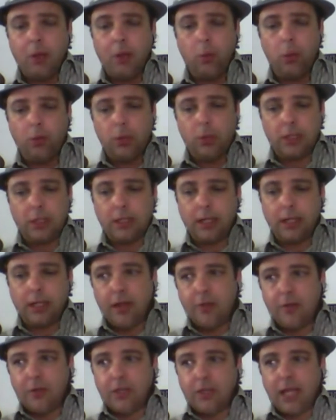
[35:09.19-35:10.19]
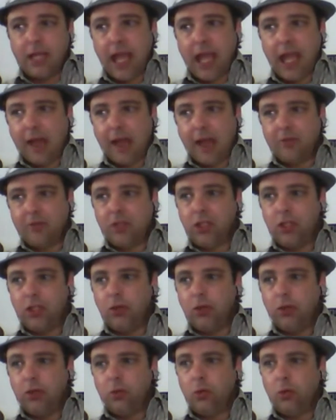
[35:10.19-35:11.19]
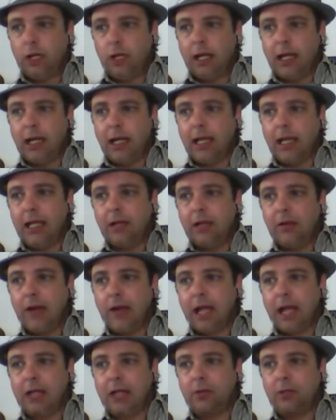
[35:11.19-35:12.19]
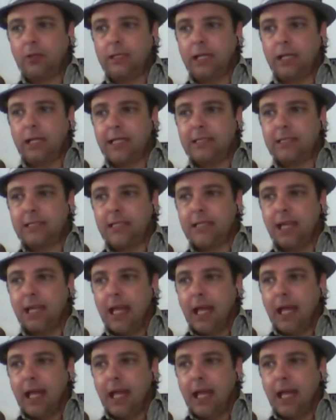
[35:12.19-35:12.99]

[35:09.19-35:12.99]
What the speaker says: We would love to have you interact with us